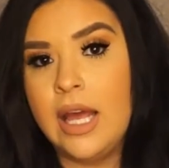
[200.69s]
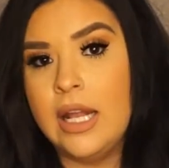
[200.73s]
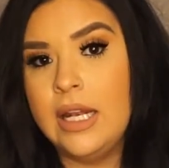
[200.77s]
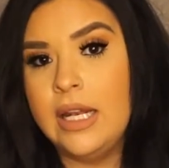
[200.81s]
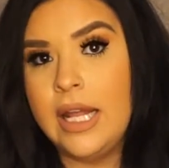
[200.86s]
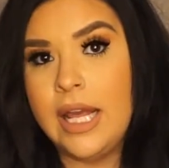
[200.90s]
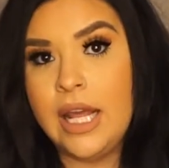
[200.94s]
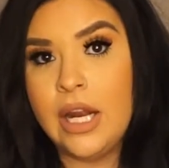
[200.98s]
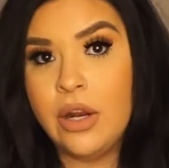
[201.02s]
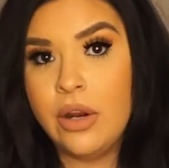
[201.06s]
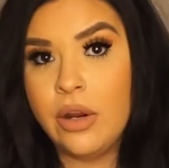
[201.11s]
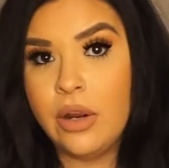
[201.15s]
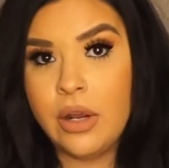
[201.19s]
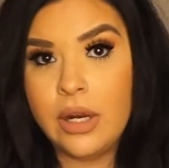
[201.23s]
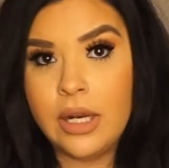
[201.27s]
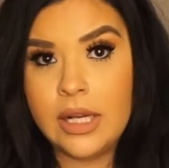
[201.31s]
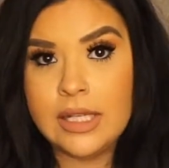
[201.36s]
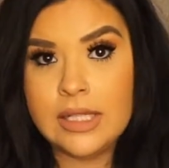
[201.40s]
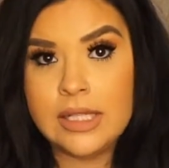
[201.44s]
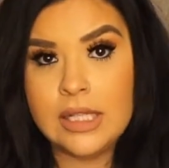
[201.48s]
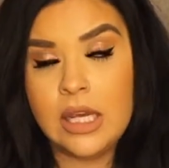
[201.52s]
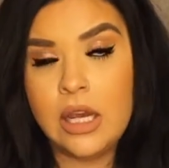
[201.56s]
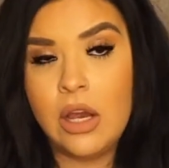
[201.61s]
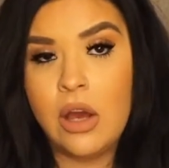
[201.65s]
Later on,
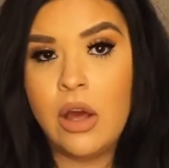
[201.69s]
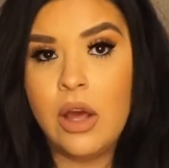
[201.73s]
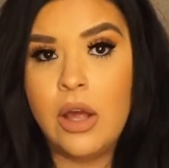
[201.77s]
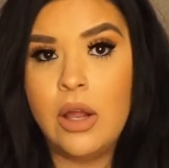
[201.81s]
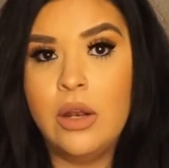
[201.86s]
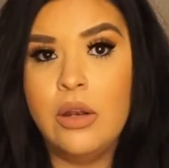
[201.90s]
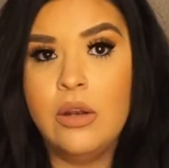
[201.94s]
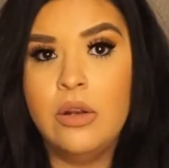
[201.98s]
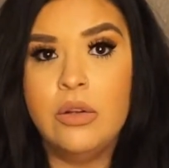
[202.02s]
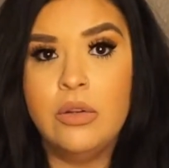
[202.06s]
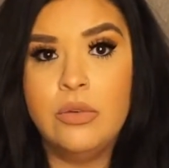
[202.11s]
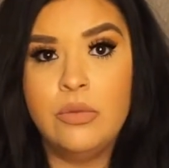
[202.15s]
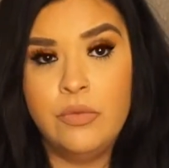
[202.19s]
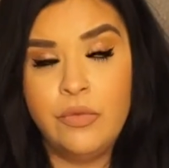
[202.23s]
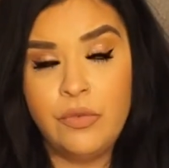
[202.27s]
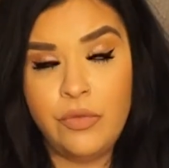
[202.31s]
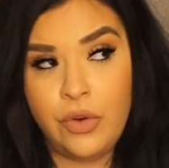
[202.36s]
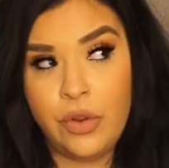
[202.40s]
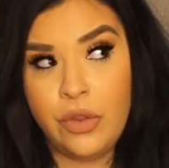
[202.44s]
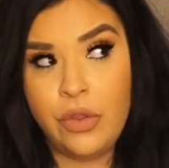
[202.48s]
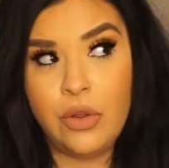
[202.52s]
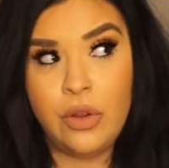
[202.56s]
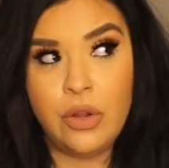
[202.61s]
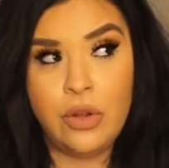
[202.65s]
as it got
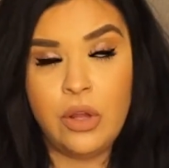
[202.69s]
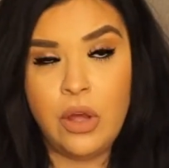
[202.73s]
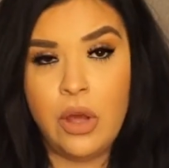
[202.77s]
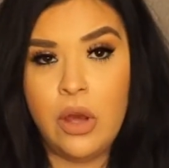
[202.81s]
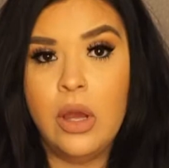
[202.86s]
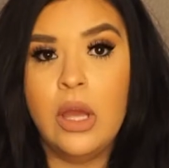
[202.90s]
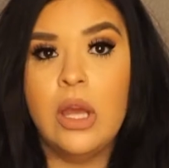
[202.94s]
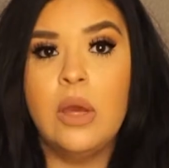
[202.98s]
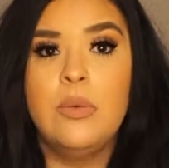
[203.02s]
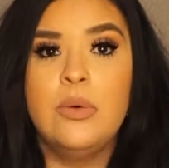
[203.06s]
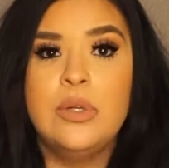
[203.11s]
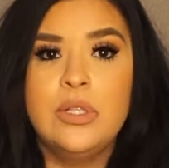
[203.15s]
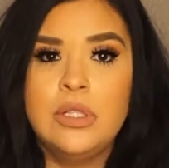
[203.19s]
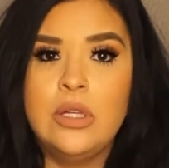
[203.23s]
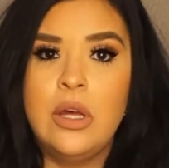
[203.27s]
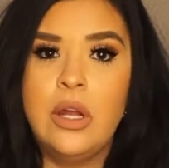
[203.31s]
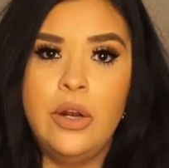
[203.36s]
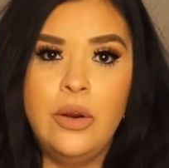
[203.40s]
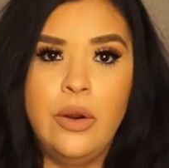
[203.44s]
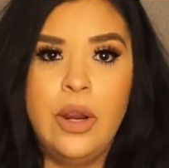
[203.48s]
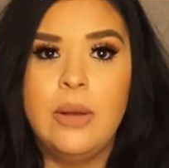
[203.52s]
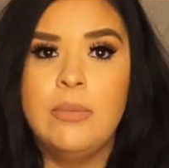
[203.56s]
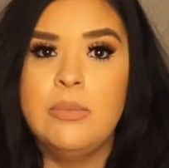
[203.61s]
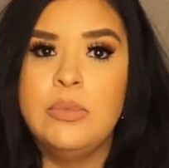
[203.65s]
further along, it was
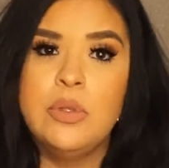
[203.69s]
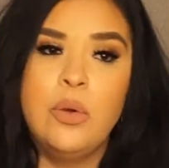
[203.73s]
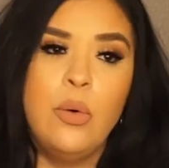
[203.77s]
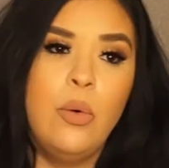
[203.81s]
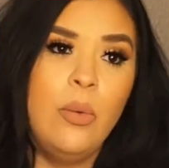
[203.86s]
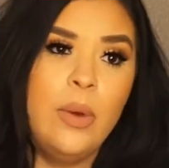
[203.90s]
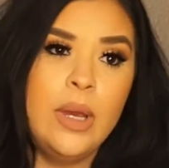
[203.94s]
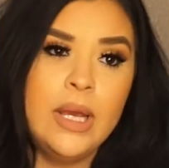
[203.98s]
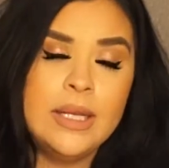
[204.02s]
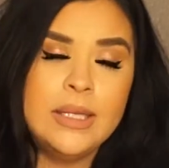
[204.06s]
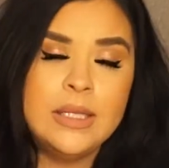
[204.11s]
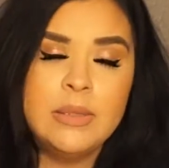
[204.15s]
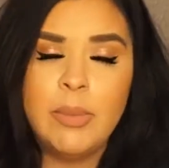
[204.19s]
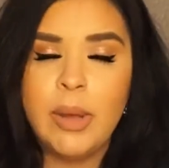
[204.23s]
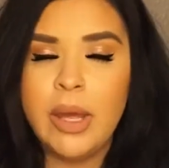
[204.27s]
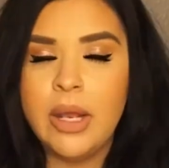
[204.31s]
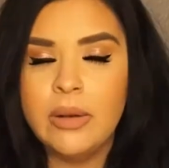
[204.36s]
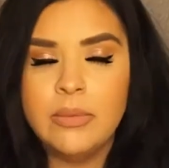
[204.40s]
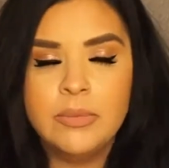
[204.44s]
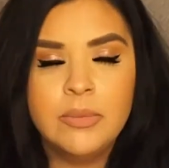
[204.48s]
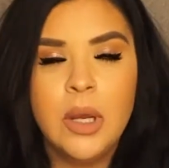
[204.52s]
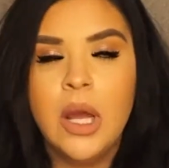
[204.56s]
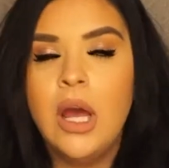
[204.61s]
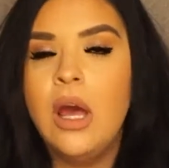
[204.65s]
sonograms always, but
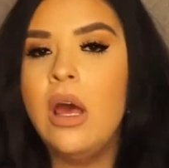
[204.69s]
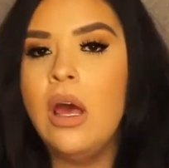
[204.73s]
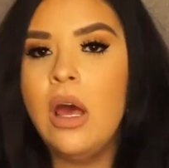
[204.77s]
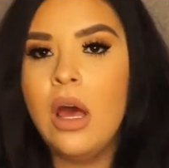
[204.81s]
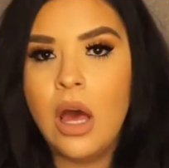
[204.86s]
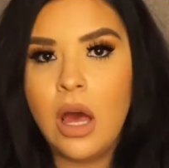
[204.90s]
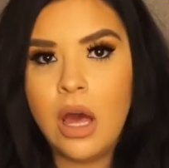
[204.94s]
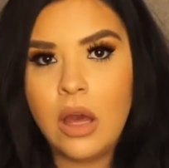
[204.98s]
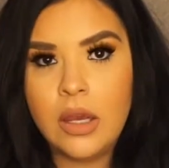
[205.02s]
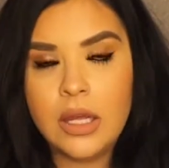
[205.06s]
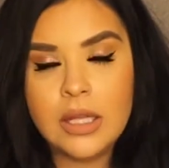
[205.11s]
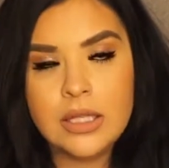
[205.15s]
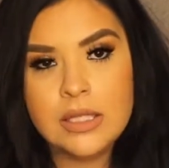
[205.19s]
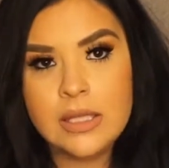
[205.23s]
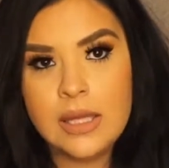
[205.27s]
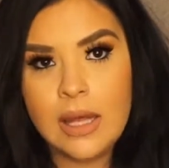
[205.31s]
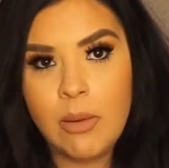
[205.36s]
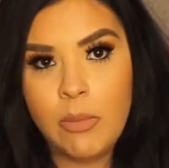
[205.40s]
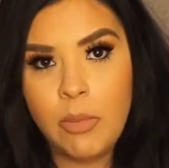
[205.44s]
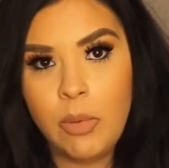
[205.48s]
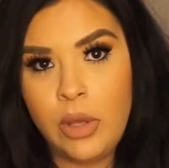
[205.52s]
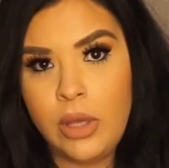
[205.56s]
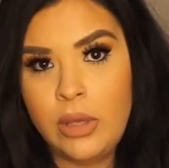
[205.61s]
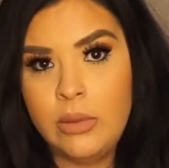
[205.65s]
I'll get to
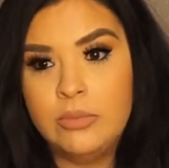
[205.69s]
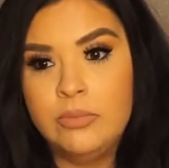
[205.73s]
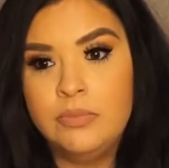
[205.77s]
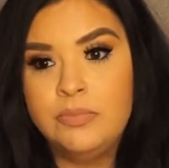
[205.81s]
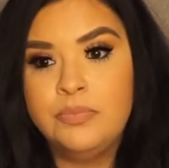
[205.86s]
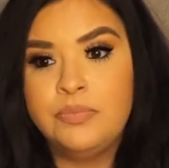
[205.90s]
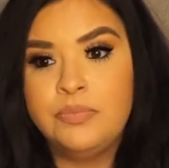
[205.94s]
that point.